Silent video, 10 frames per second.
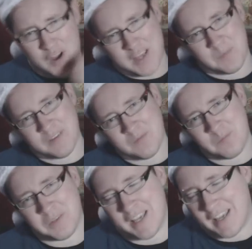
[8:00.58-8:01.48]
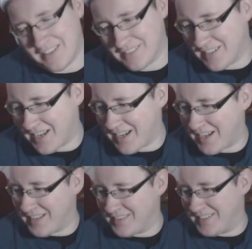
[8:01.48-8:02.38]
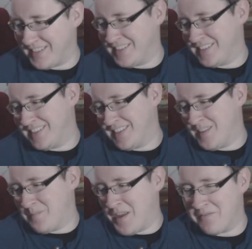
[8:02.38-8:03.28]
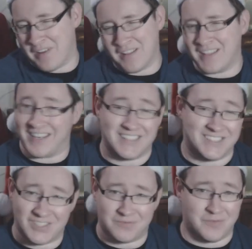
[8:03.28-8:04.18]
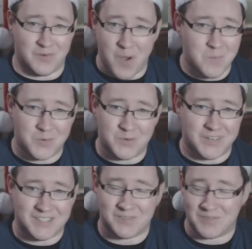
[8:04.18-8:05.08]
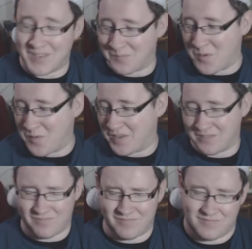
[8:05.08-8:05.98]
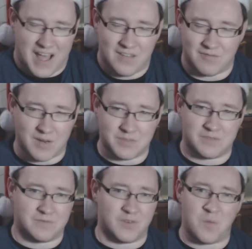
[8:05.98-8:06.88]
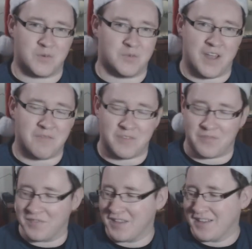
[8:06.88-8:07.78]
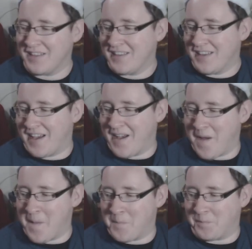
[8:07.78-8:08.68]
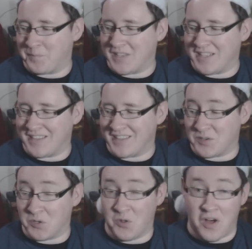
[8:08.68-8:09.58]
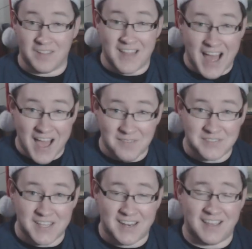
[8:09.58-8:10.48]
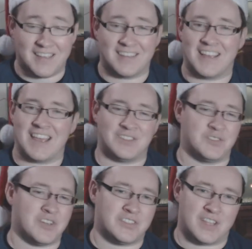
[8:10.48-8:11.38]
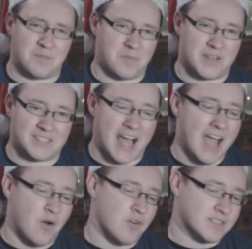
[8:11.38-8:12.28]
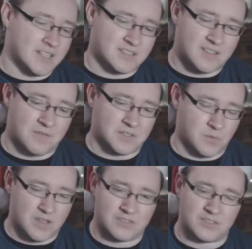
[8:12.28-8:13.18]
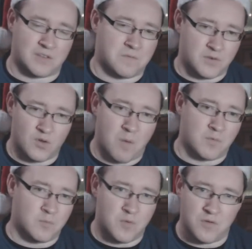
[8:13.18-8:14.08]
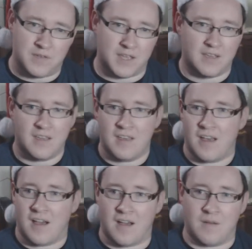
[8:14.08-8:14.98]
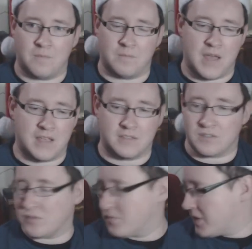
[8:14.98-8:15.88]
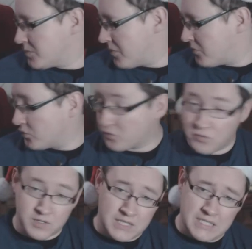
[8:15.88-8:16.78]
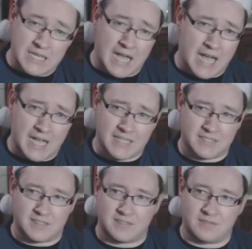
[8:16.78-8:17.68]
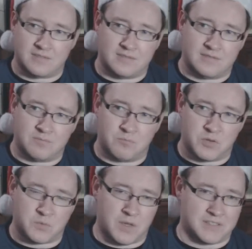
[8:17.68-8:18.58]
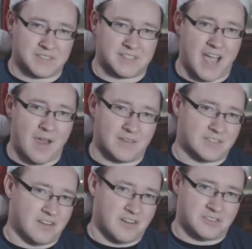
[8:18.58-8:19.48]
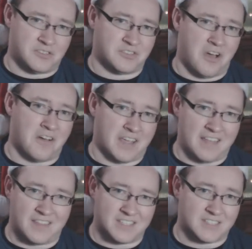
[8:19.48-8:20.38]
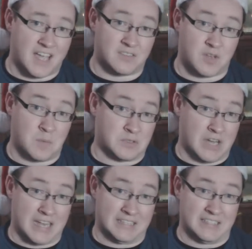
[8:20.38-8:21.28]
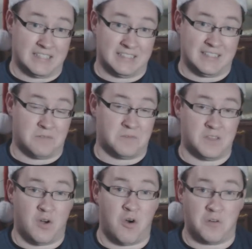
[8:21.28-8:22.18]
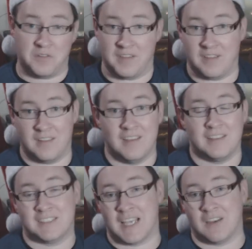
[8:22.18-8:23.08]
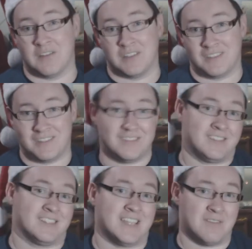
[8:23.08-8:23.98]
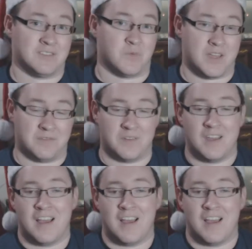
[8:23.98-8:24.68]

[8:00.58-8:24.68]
Rickman playing the main villain, and he's just phenomenal in this movie. Alan Rickman's phenomenal in everything. There are a lot of laughs in it. But it's high octane stuff as well. It's just a phenomenal movie. That's my phone going. As Bruce Willis's character is stuck in the skyscraper trying to defeat all of the terrorists to save his wife.